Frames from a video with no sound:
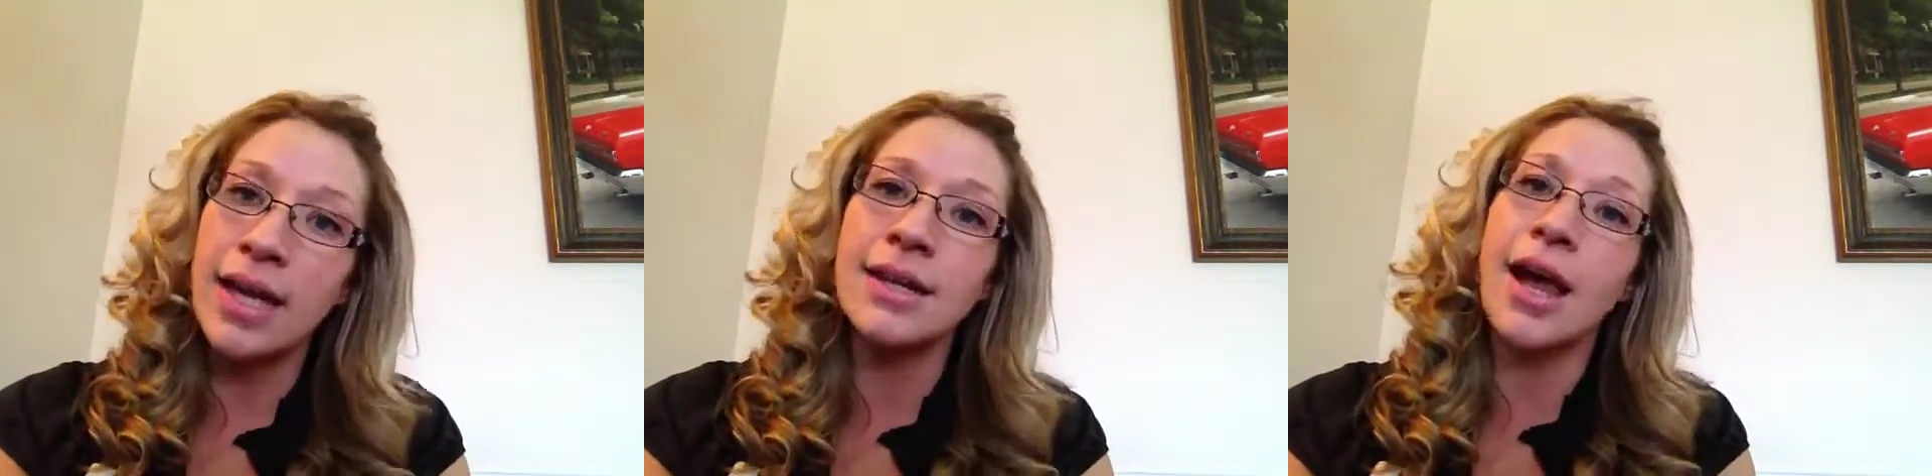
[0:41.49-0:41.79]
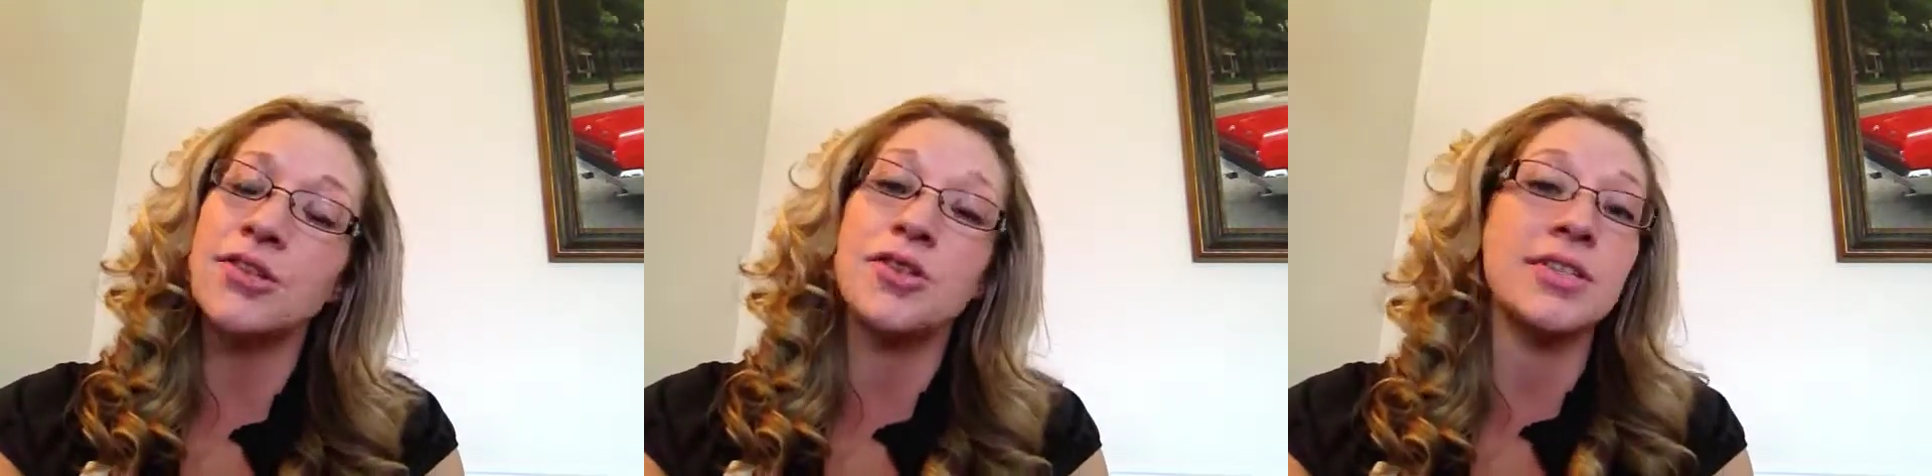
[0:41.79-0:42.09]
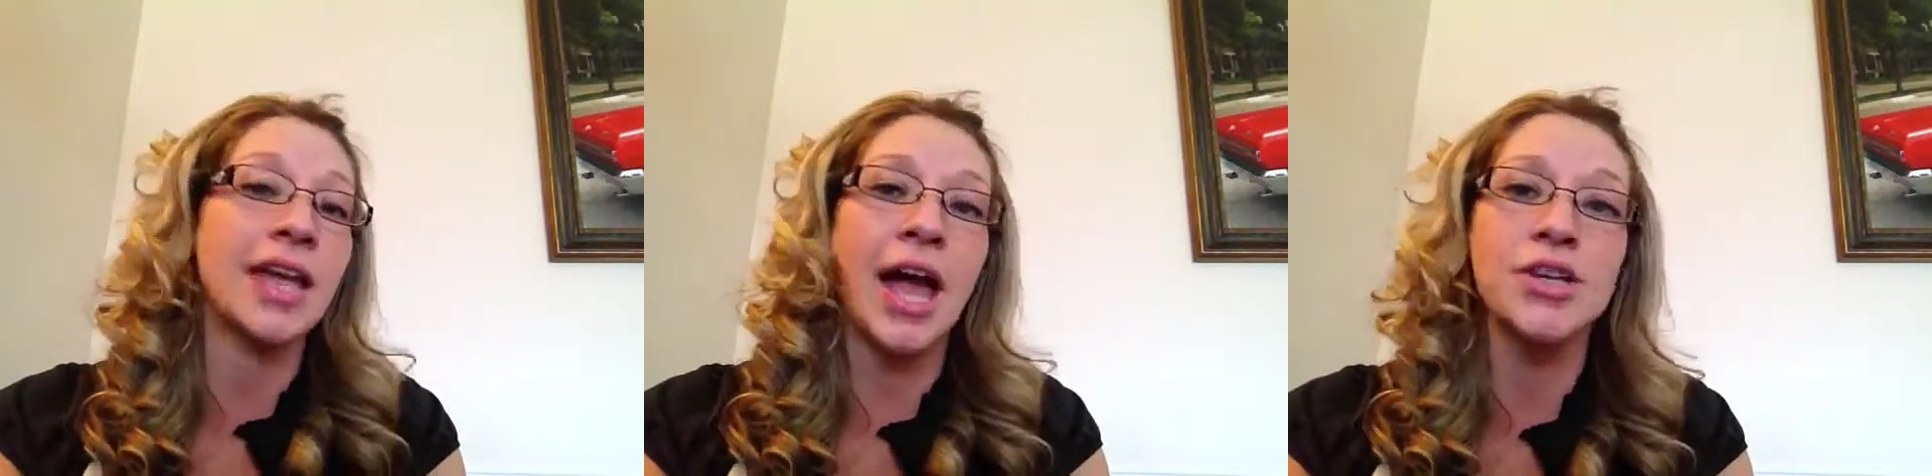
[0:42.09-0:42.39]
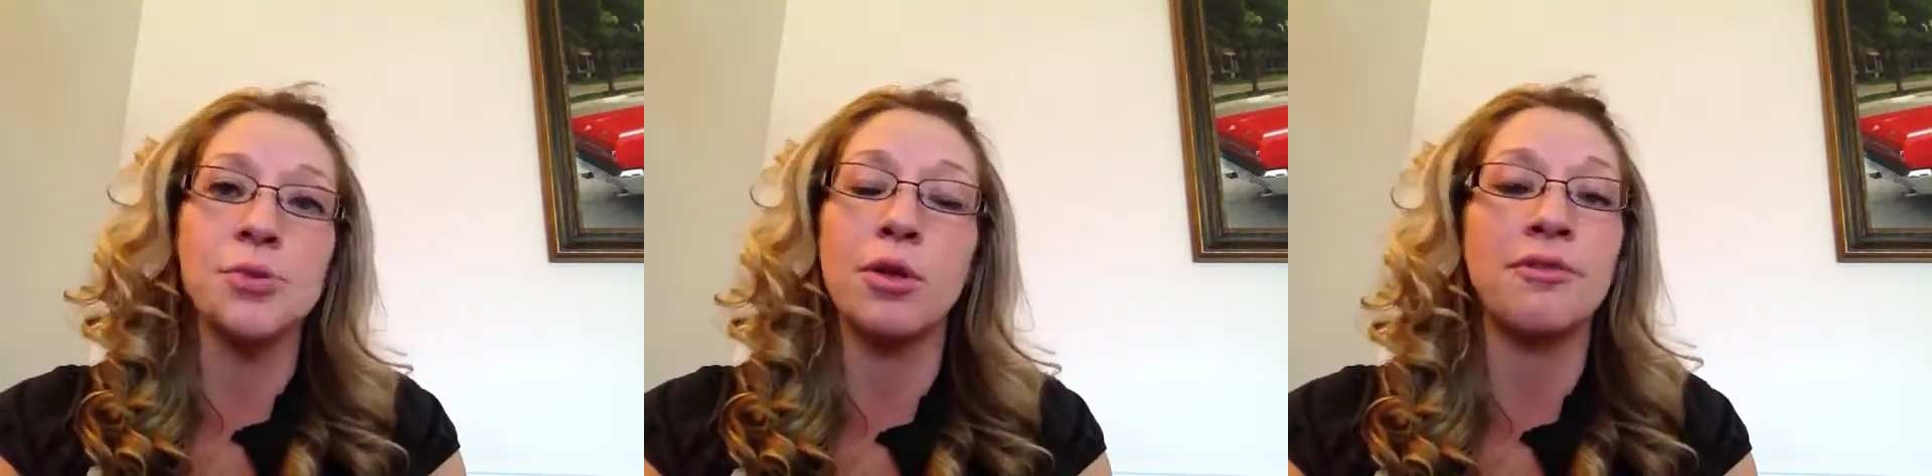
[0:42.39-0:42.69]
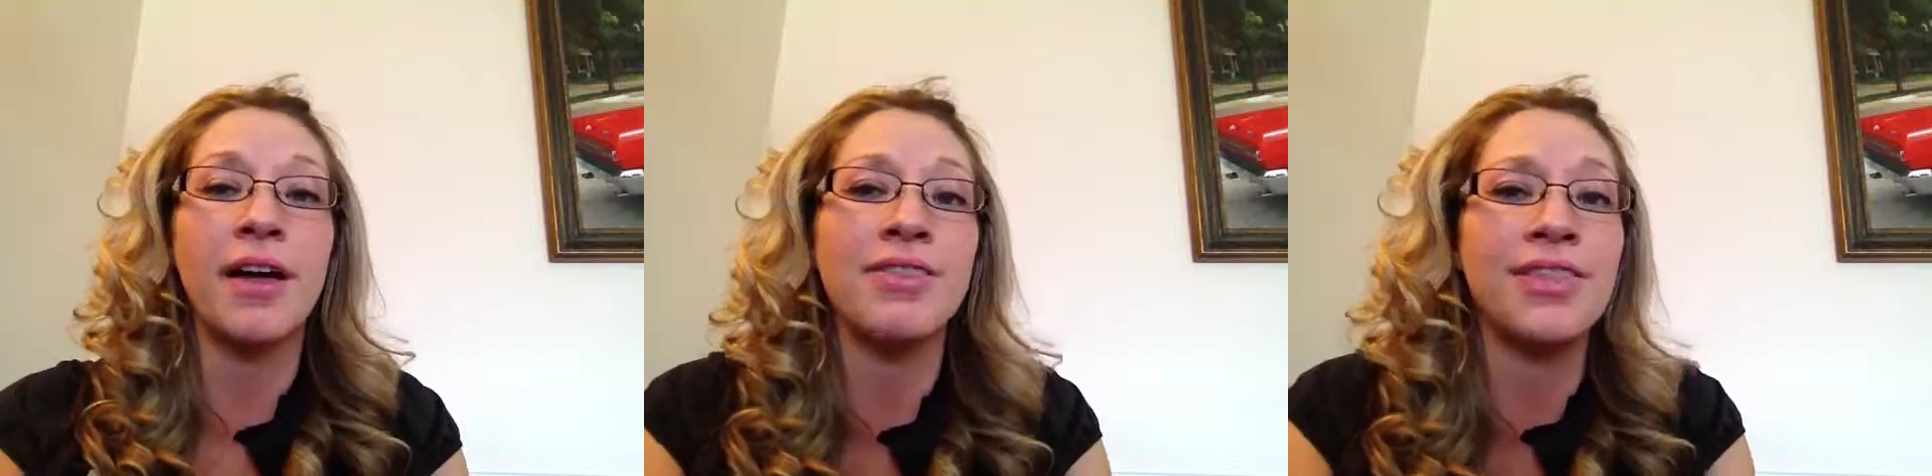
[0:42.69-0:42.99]
and not just a casual
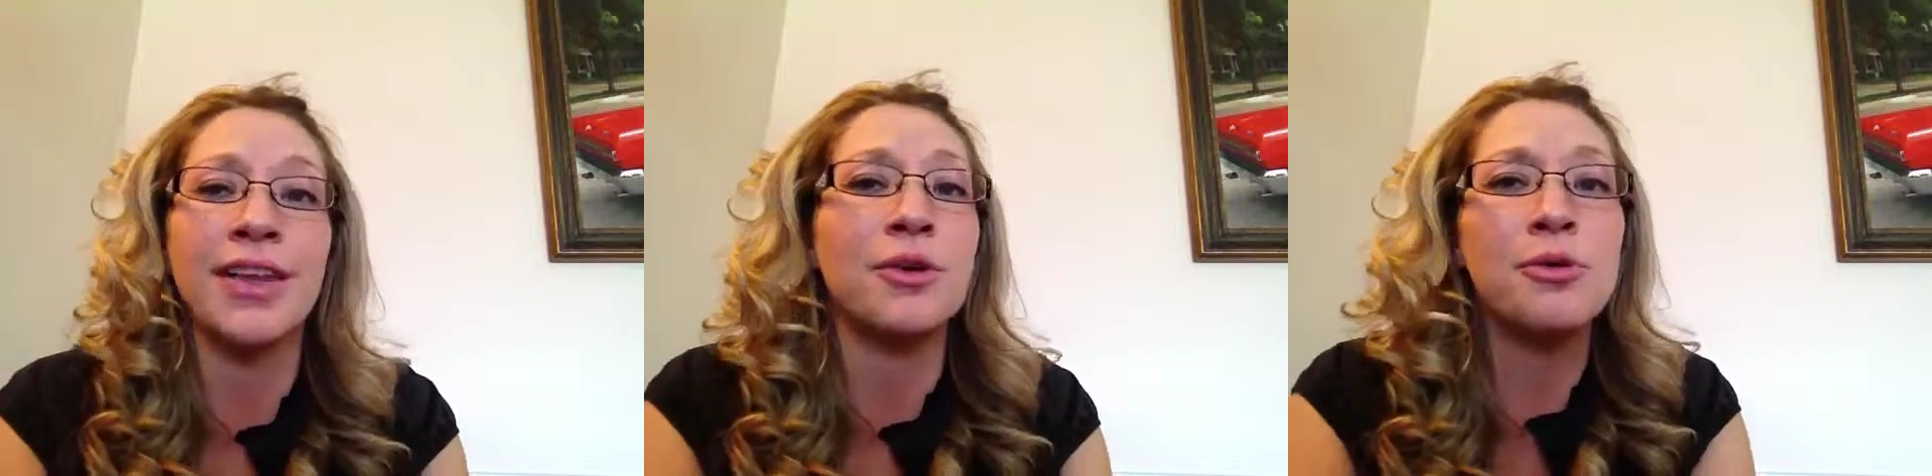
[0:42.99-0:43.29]
event that